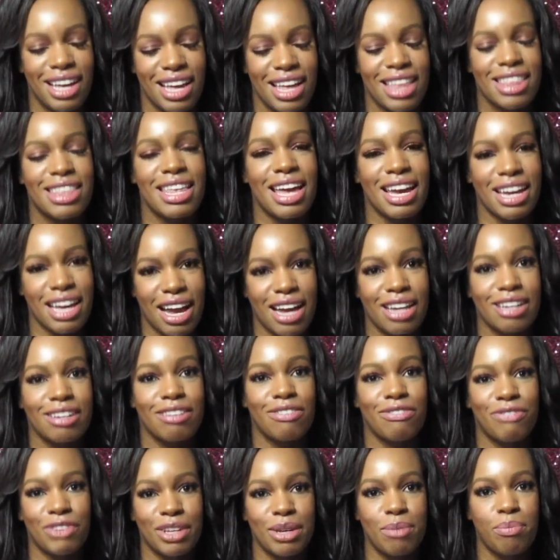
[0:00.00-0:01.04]
that kind
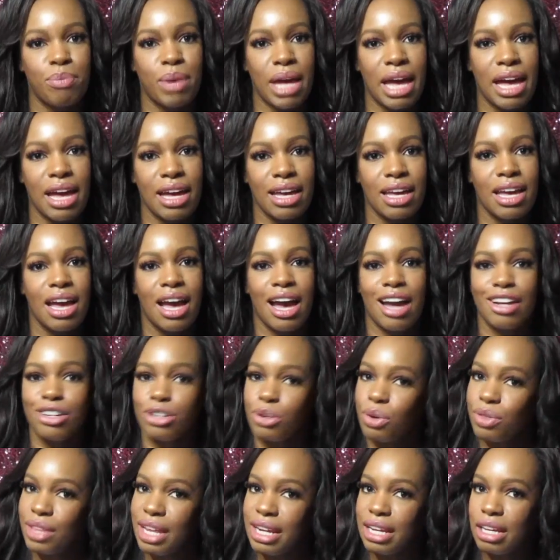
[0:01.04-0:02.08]
of feedback. I
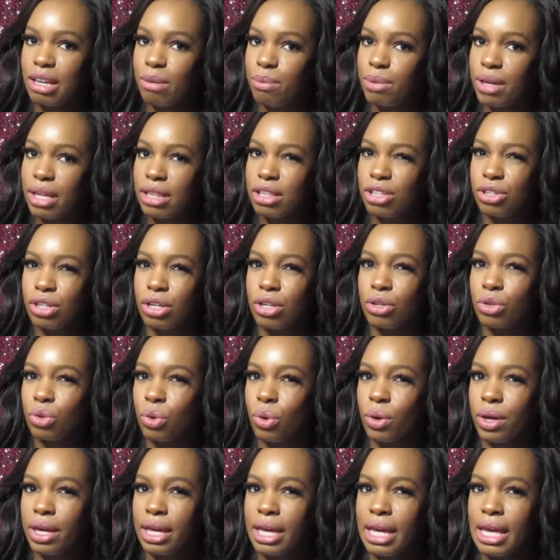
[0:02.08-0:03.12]
know that it can be a little
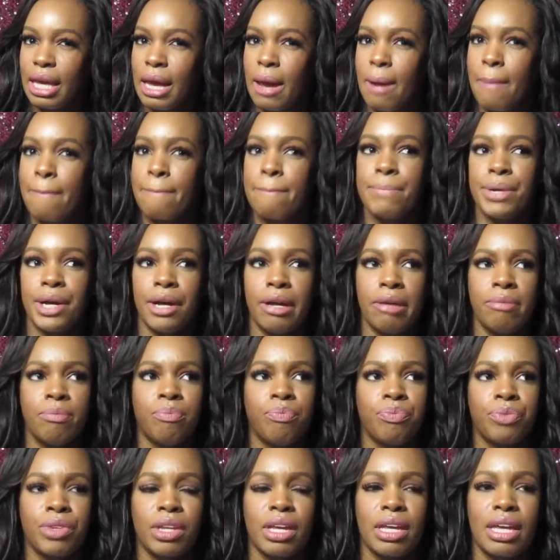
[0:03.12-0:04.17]
annoying, but
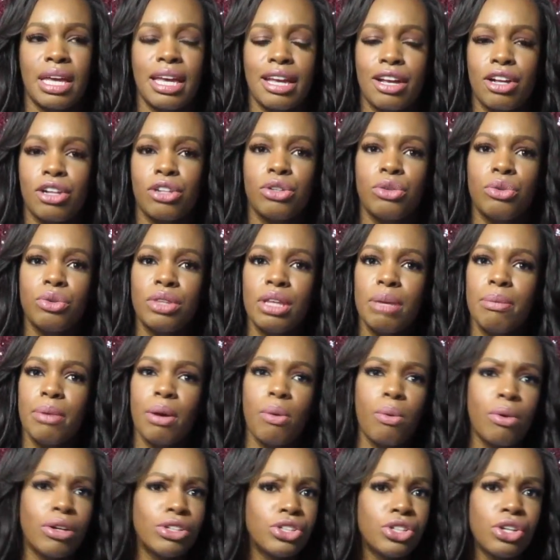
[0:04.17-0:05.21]
include them
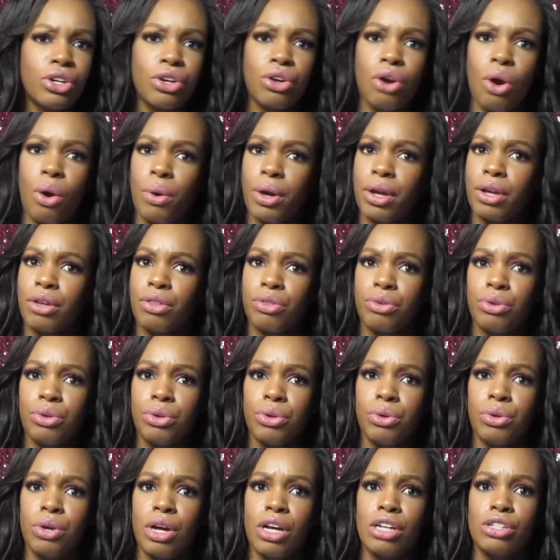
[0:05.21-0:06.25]
in what you're going
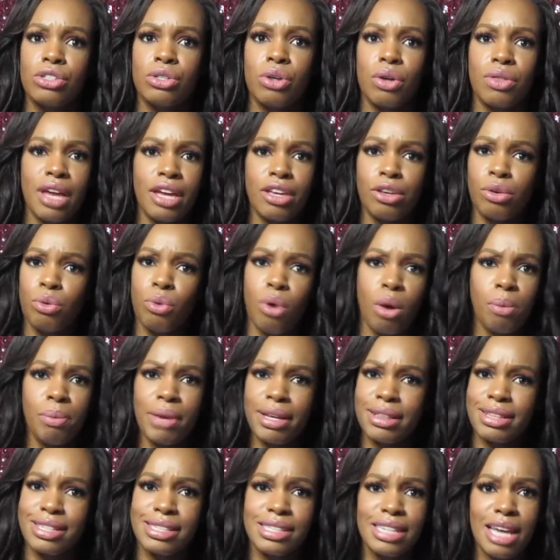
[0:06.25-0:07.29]
through so that you won't
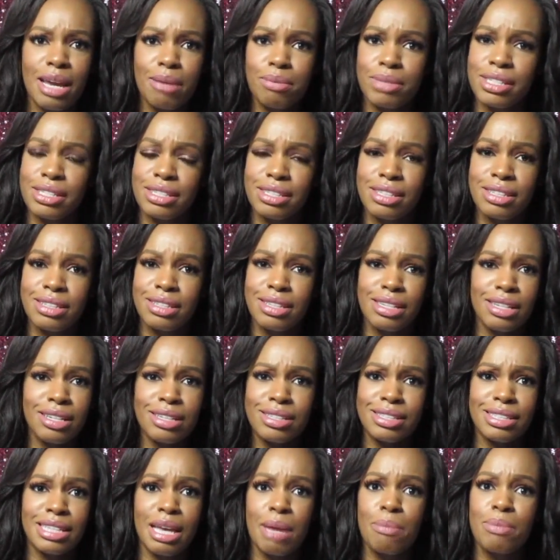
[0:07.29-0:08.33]
make the
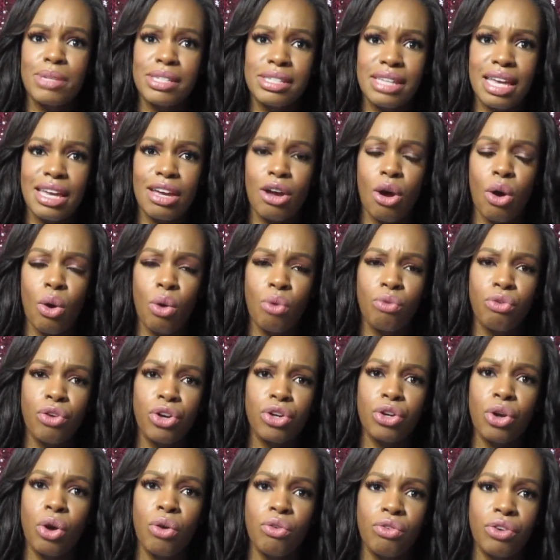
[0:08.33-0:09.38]
same mistake over
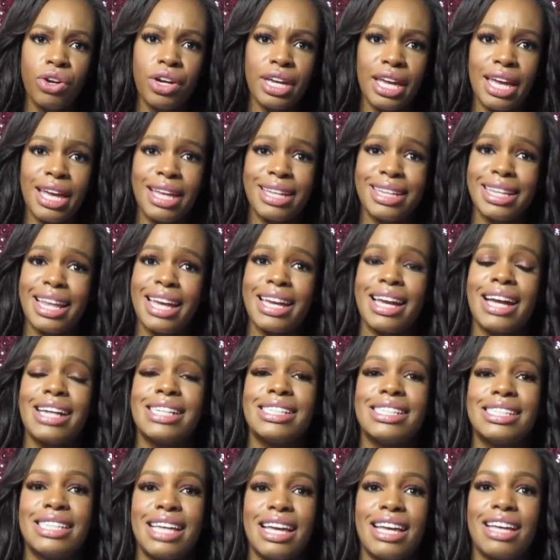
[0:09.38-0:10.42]
and over again. Like I
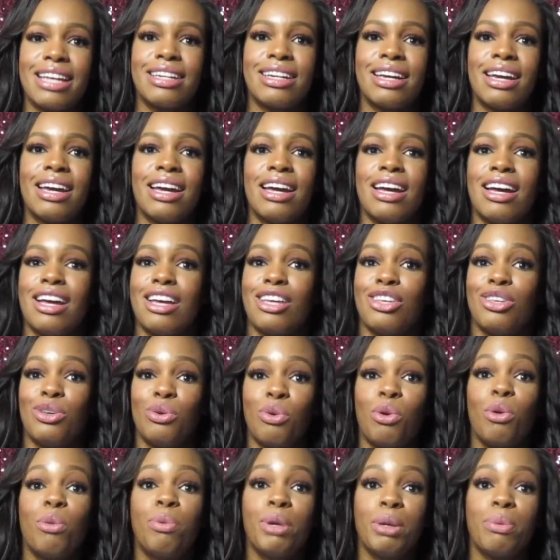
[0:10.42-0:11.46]
said, you
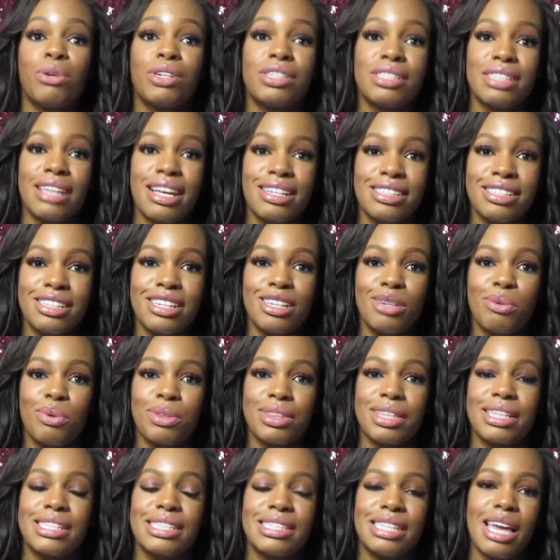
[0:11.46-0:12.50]
will be presented
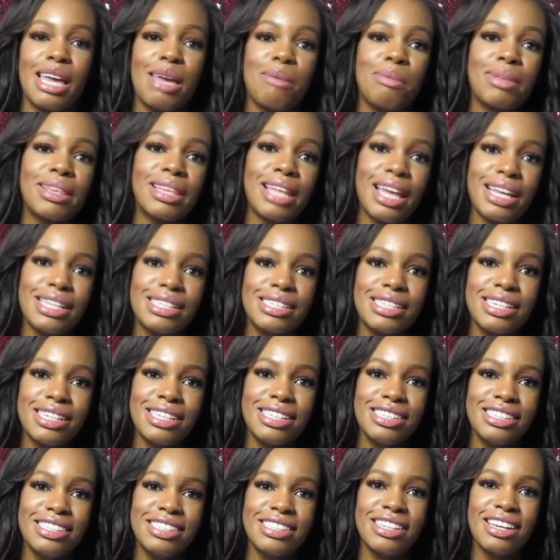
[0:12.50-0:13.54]
with the same
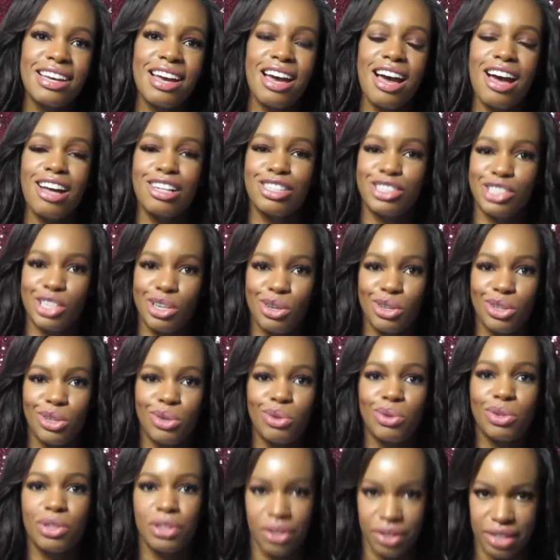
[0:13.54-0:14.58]
lessons until
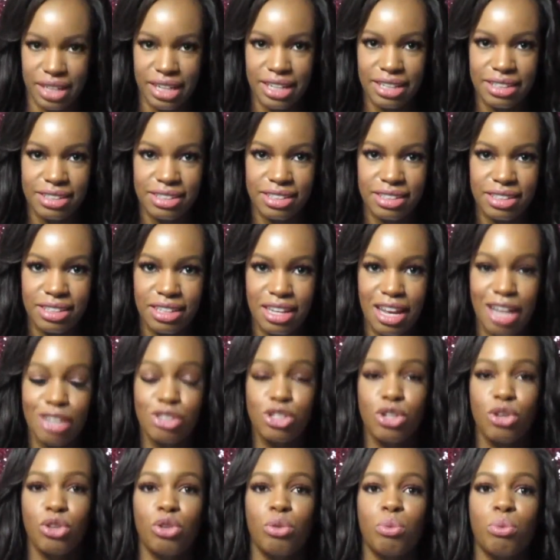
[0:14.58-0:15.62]
you learn it,
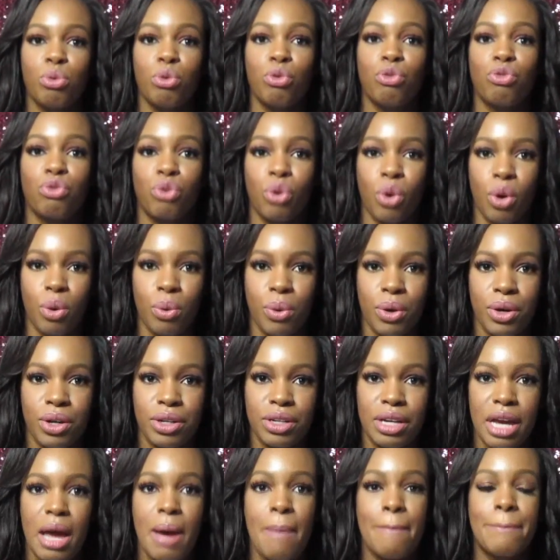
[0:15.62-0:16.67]
until you move forward.
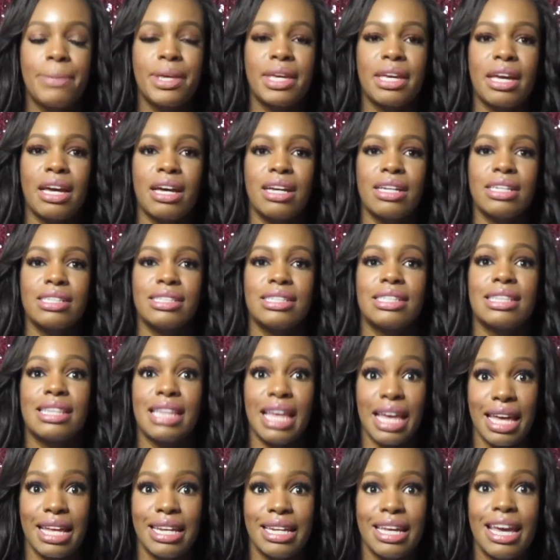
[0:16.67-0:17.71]
Because
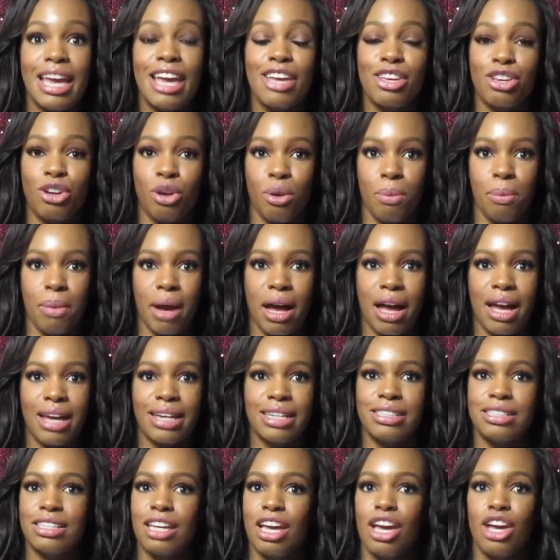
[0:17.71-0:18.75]
then in your
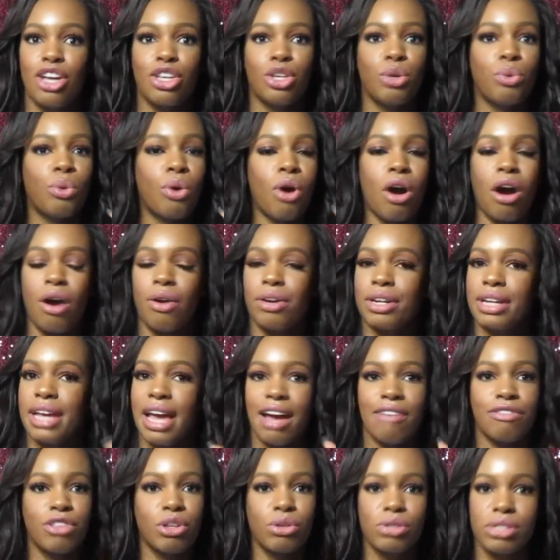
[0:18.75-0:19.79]
mind, you will already
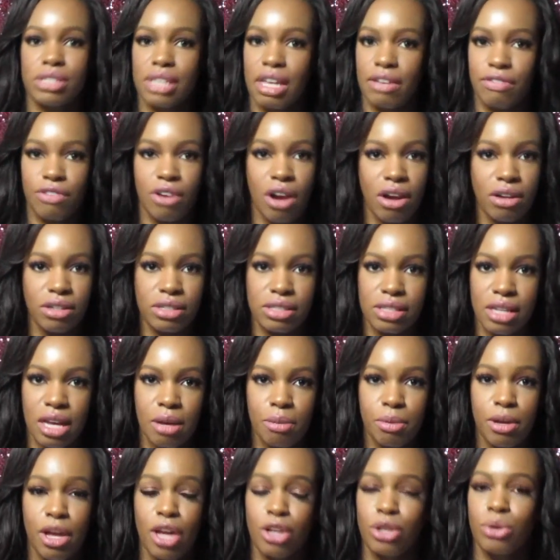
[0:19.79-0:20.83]
have those safeguards
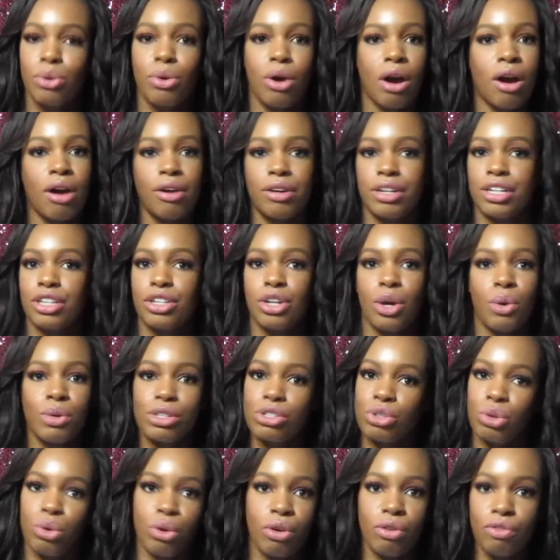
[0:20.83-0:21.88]
up. You already know
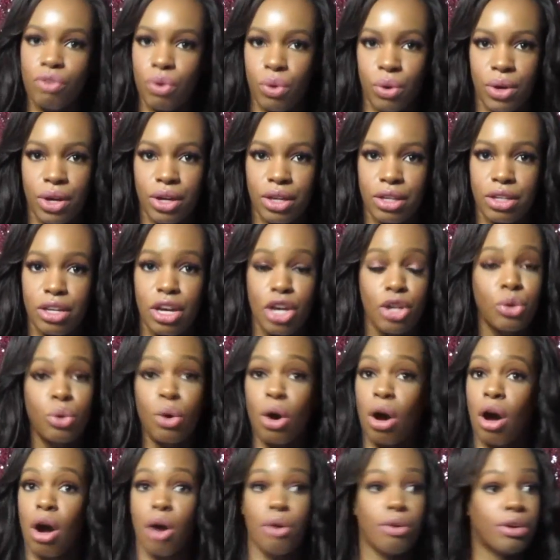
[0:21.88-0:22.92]
what to avoid. You
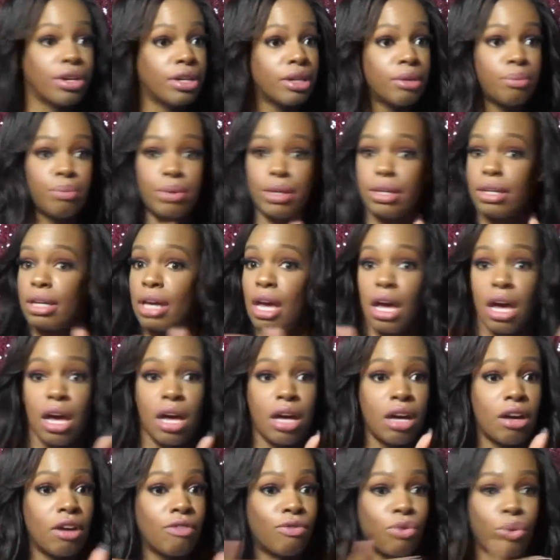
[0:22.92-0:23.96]
will already be
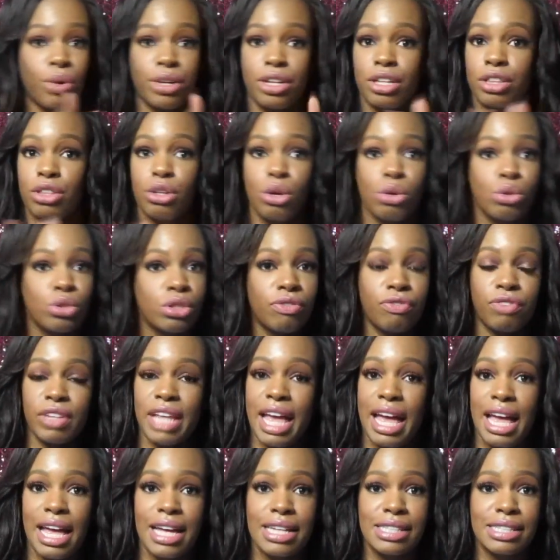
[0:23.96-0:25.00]
avoiding those
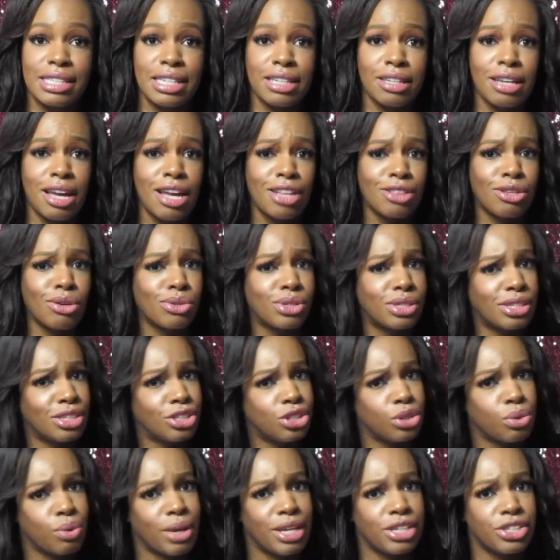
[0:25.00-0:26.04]
flags and those
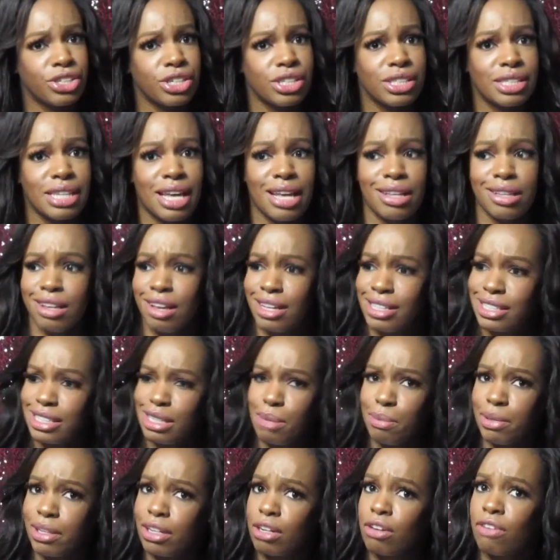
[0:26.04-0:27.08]
situations that
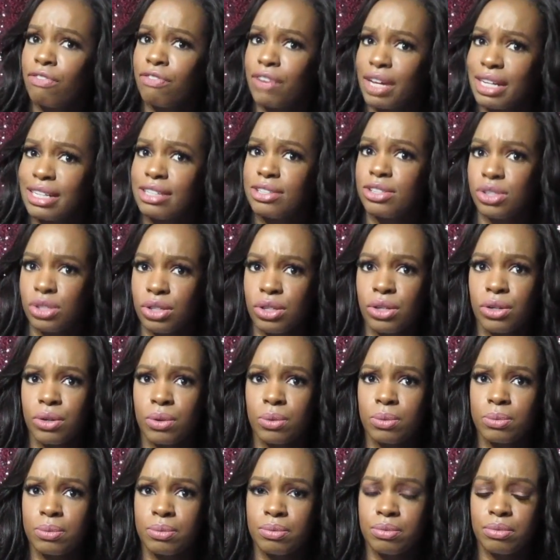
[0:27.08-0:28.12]
seem a little funny to you.